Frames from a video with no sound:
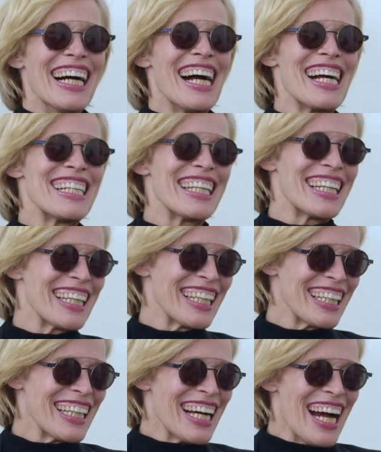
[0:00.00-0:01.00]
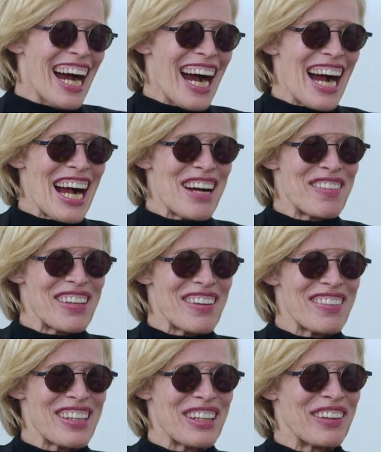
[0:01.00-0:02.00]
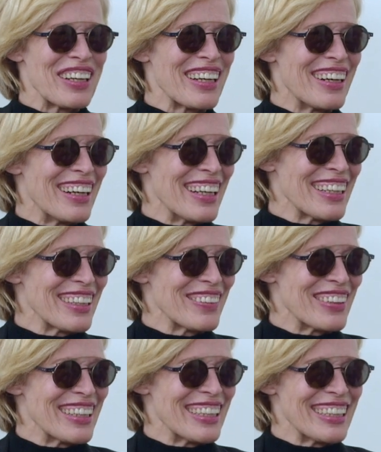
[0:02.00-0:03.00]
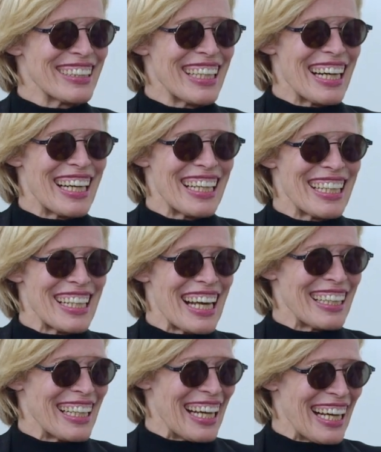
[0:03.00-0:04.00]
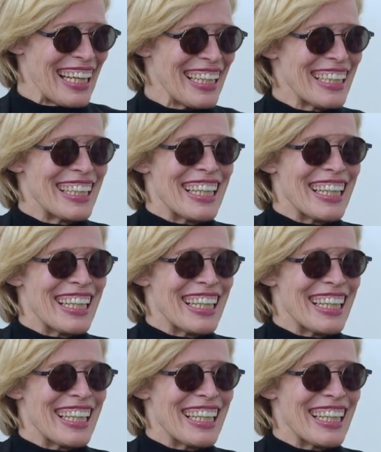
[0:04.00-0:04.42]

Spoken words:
I didn't, with everything going on in the world and in LA.